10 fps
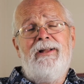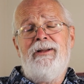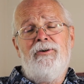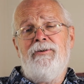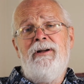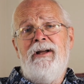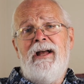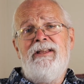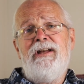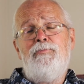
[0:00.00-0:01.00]
later,
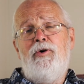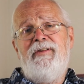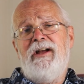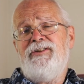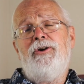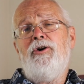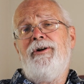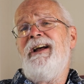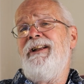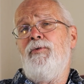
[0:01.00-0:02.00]
and that movie hasn't
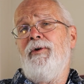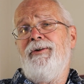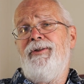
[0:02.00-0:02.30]
gone anywhere.